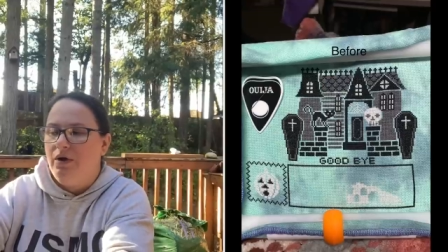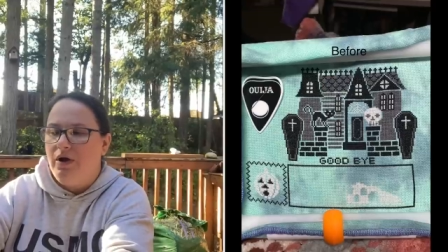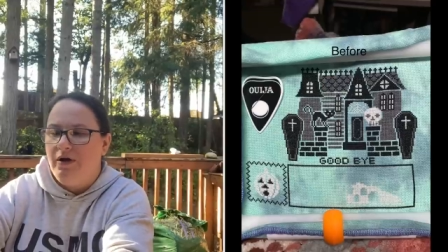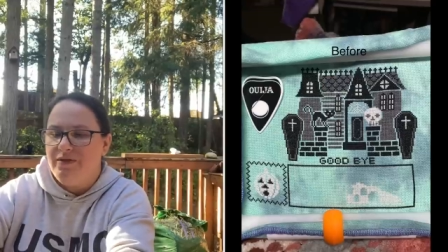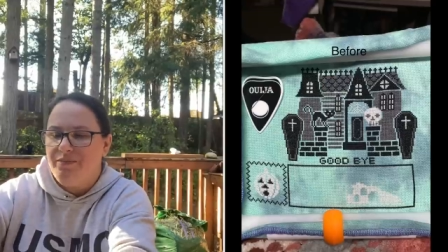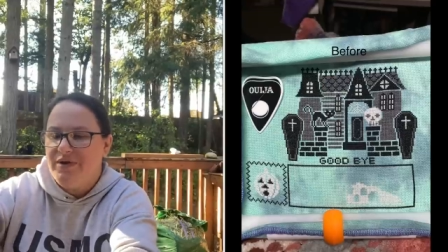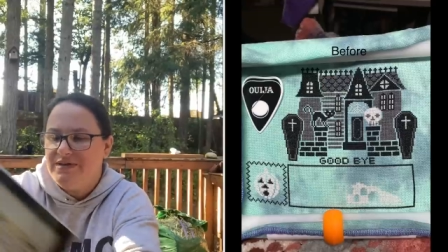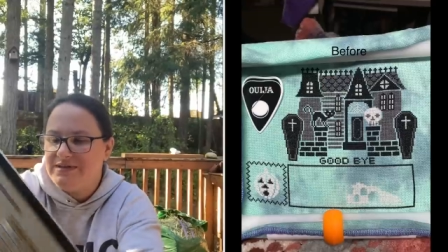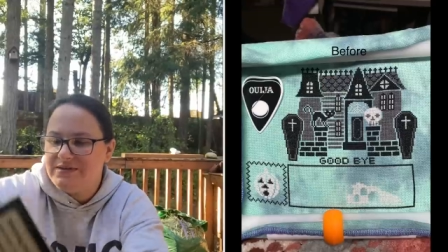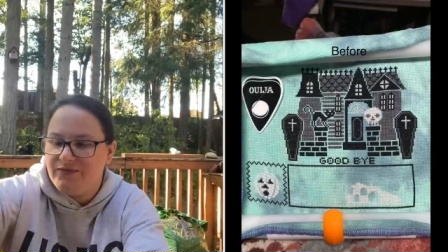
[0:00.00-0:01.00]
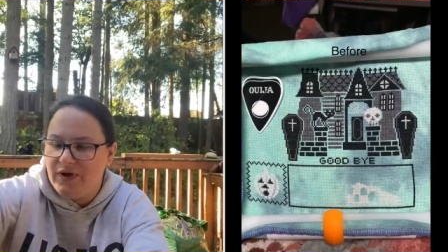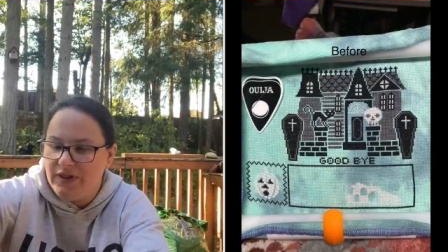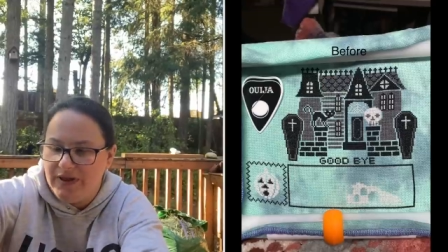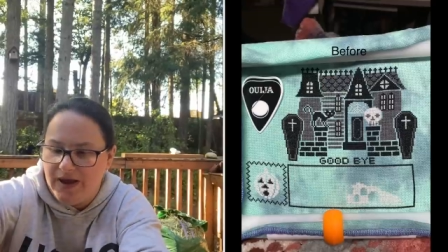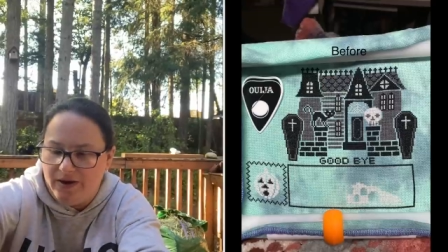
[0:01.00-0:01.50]
All the pieces
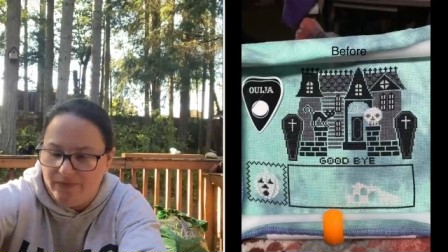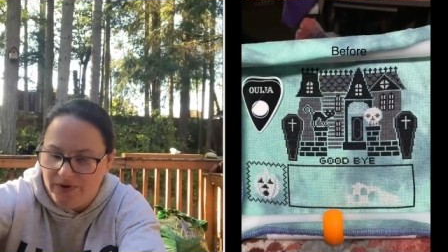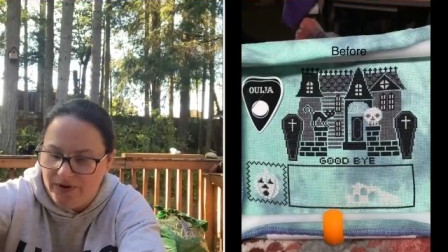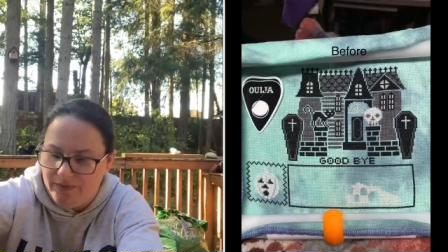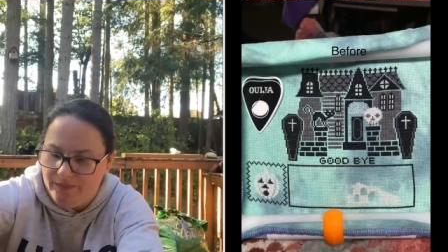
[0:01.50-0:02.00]
falling out of it.